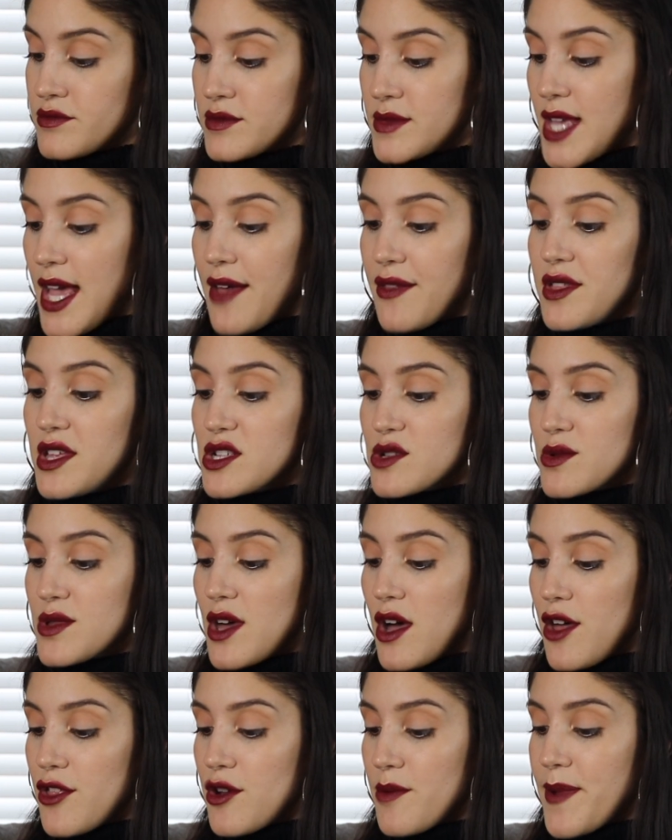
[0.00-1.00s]
Yeah, these were
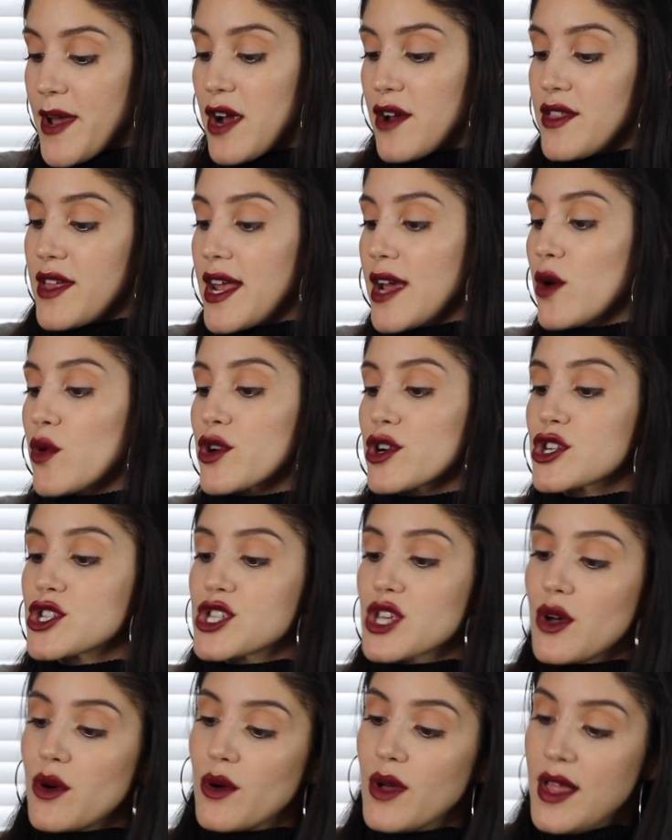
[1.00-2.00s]
the other pair that I ordered.
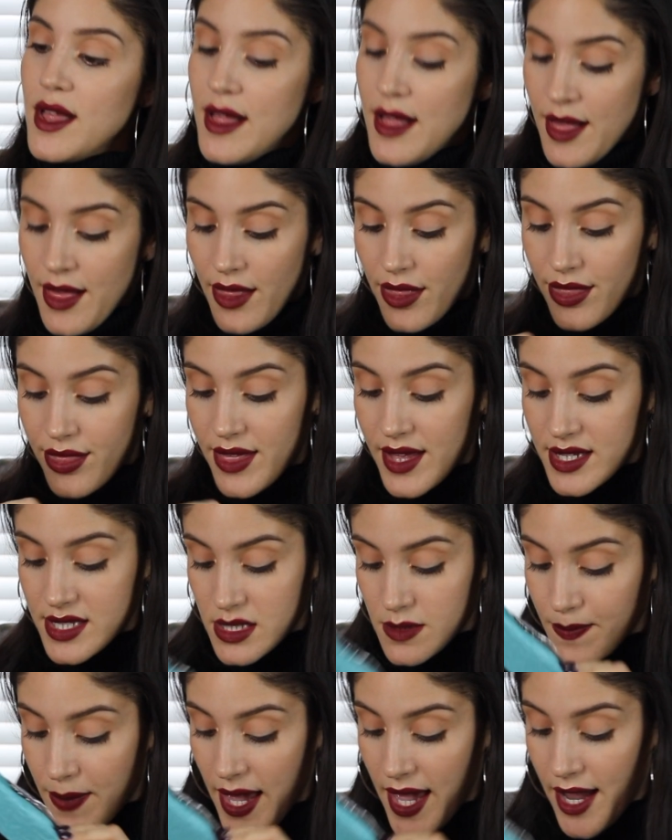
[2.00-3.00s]
So this
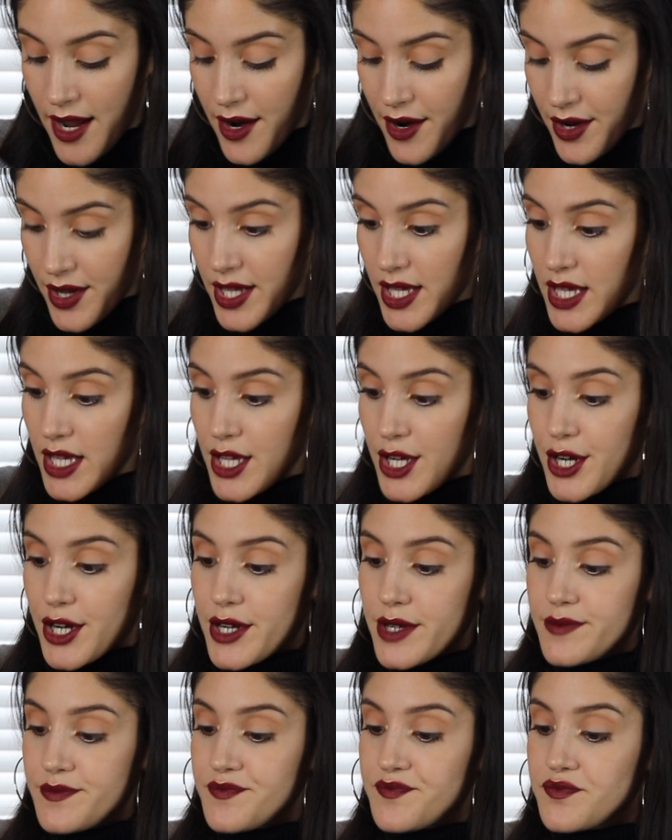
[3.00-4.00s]
pair
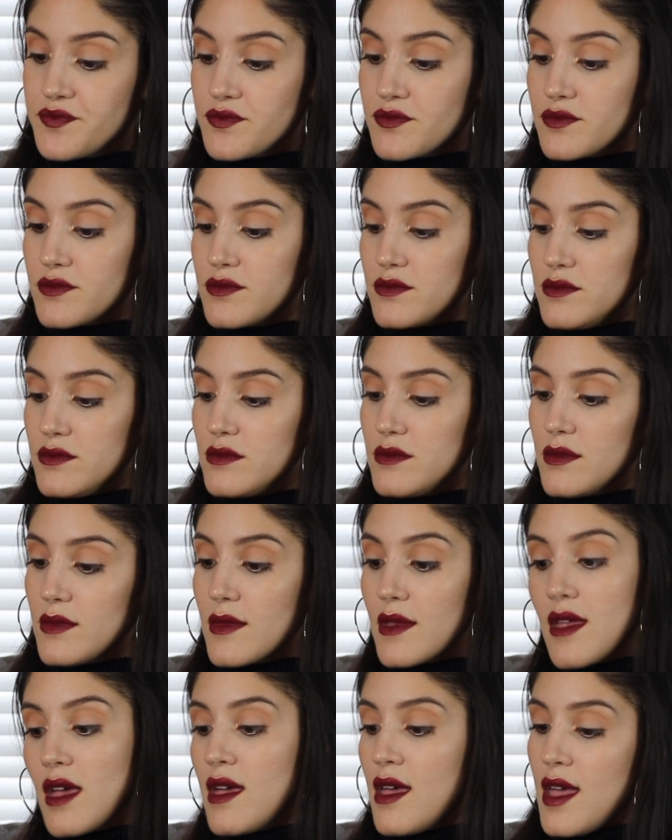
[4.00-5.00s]
here,
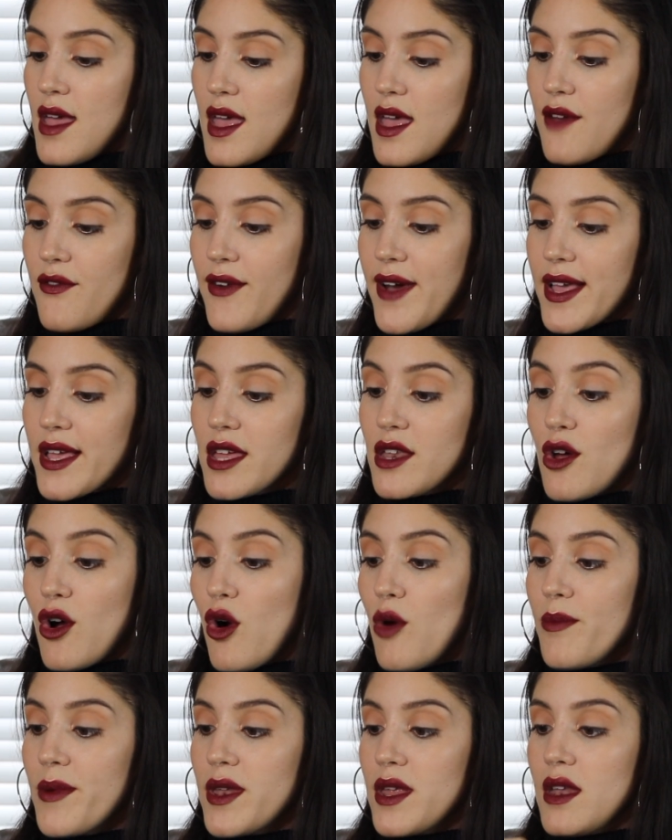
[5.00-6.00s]
if I can
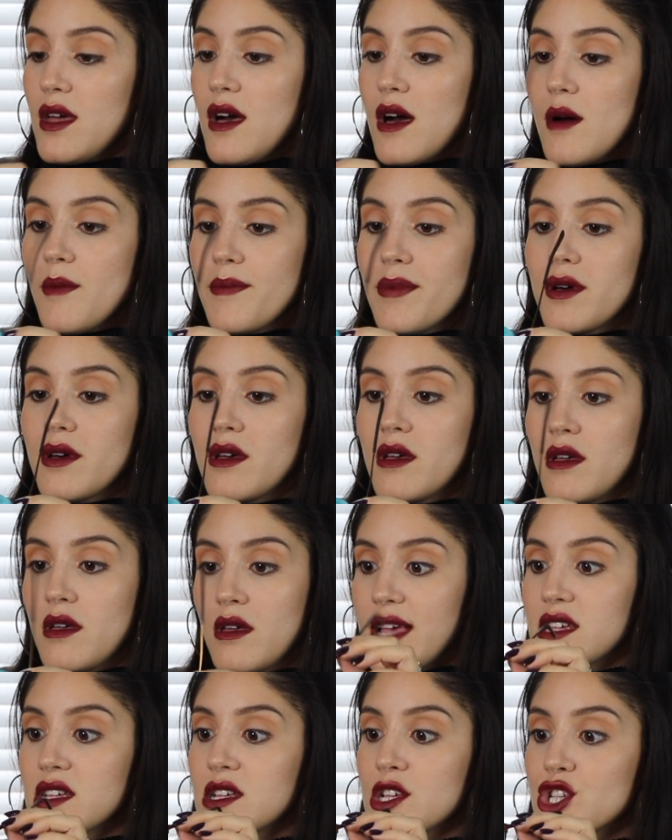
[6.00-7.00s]
open it up.
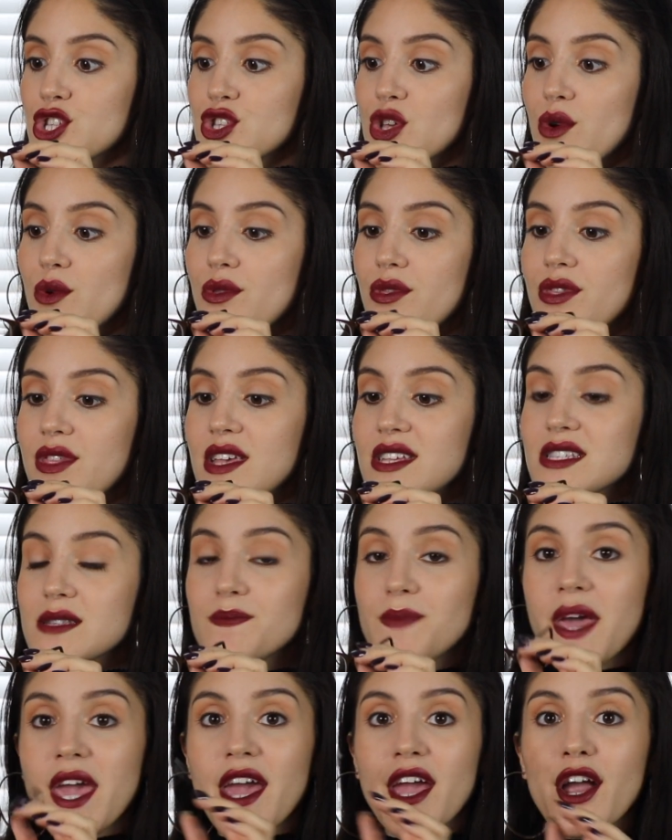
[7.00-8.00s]
Okay. So this
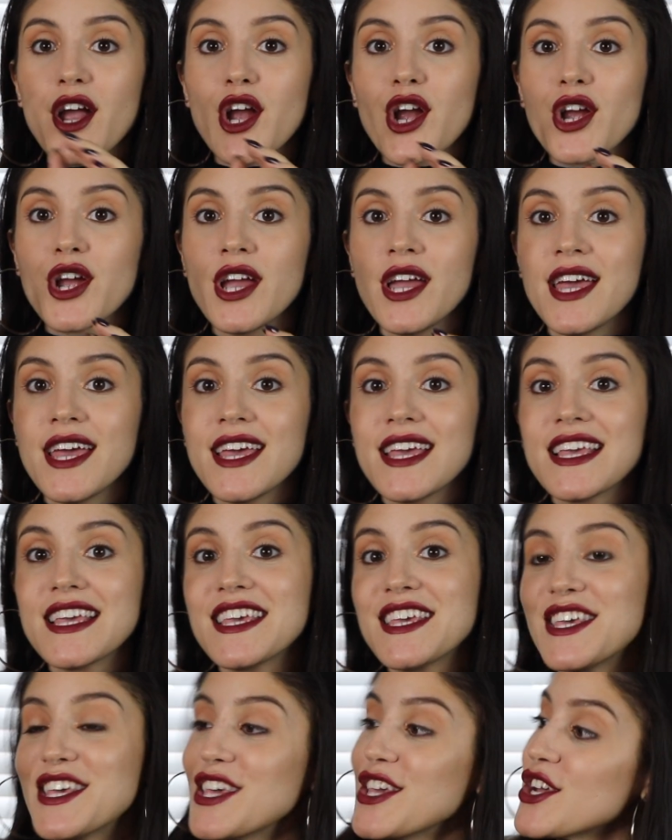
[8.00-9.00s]
pair
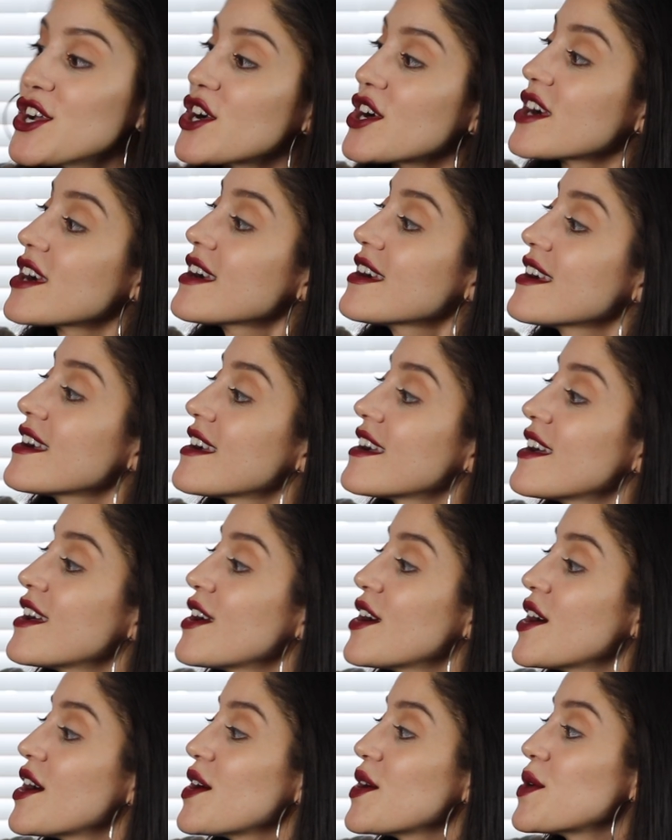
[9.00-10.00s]
here,
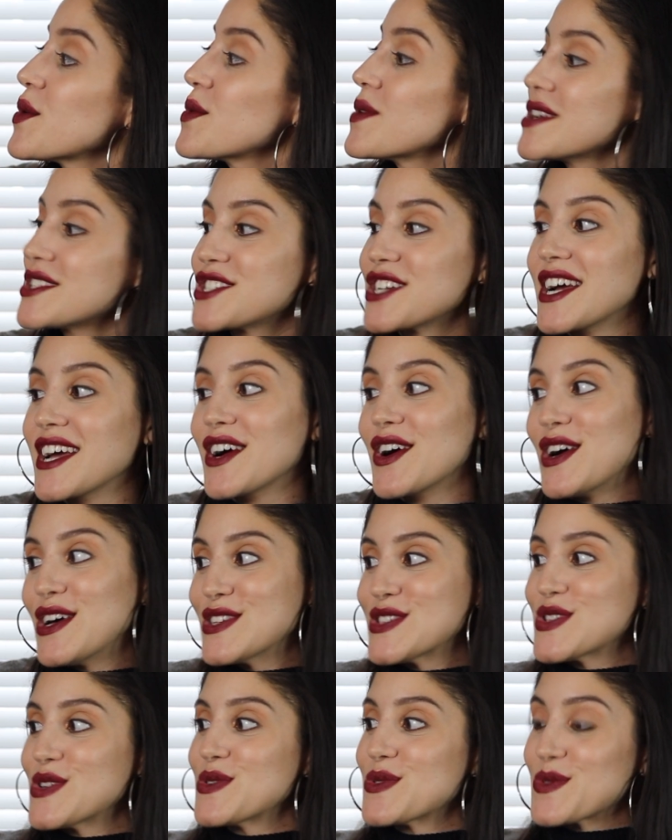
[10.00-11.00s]
which I
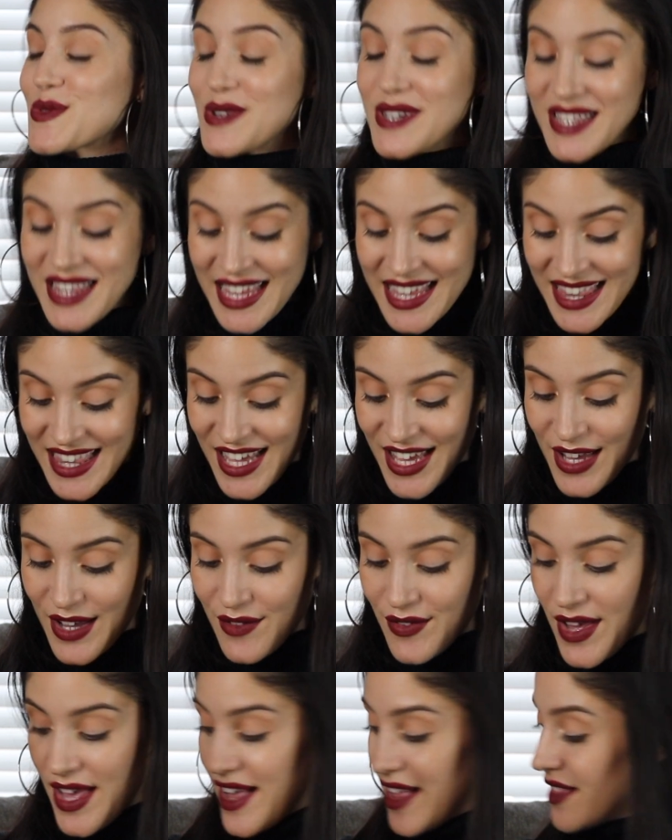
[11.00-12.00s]
also really
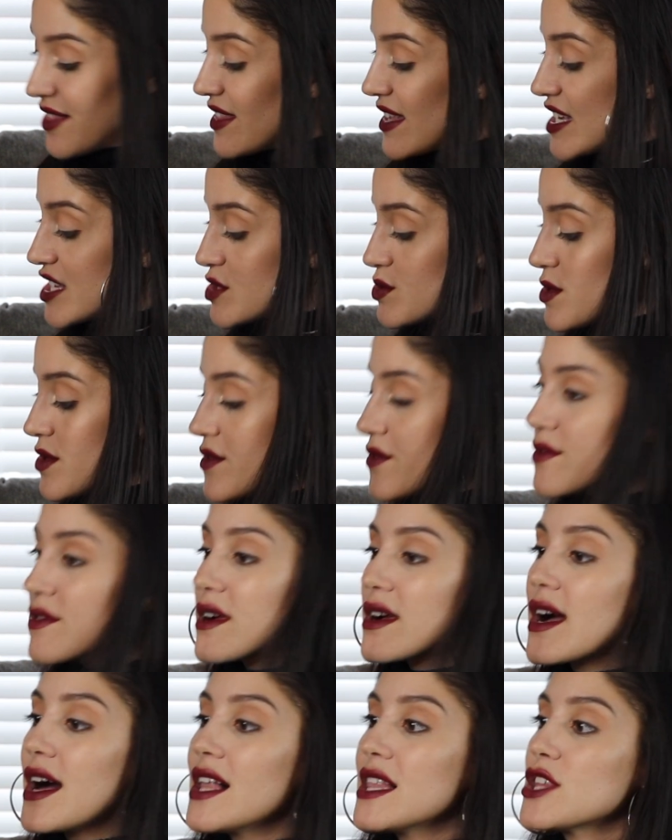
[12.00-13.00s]
love, these were
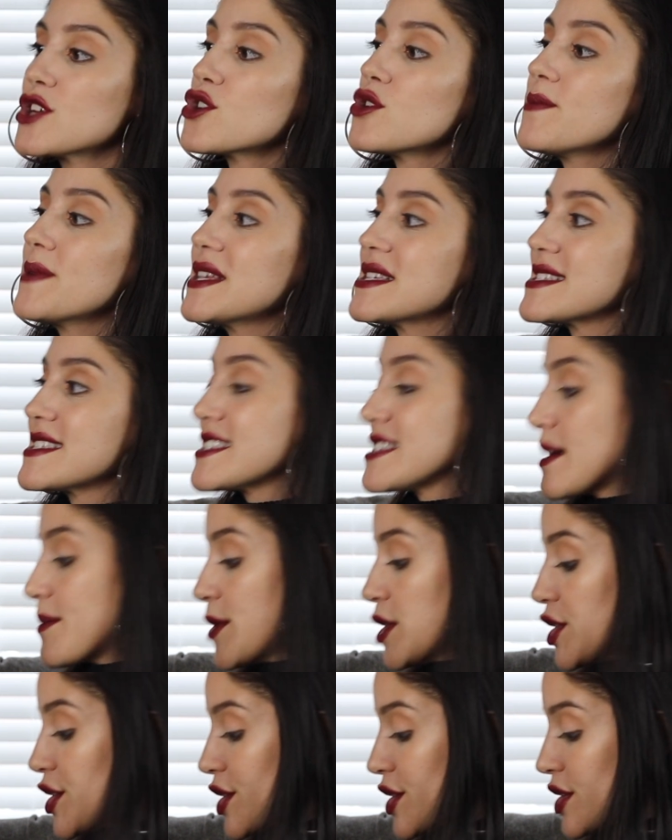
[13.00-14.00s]
a little bit
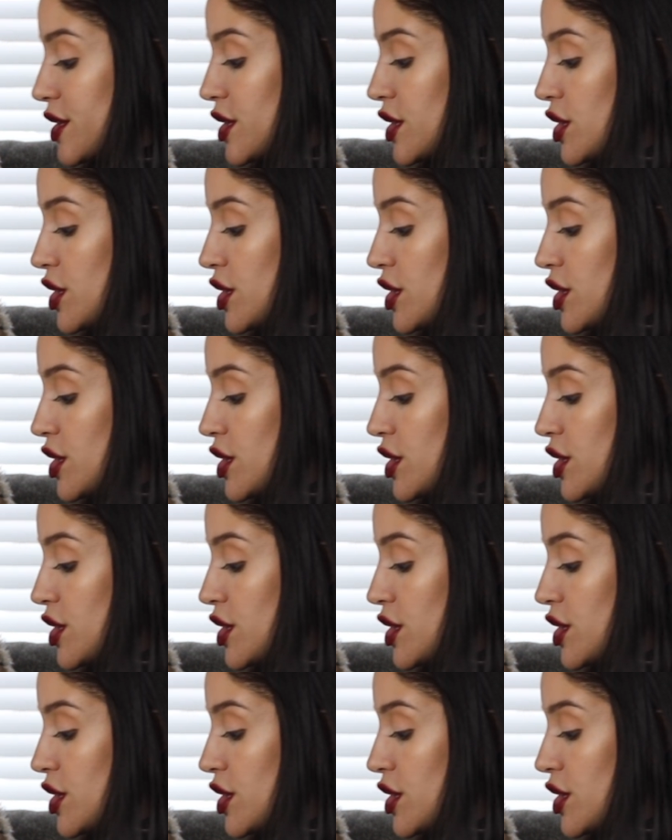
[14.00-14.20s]
similar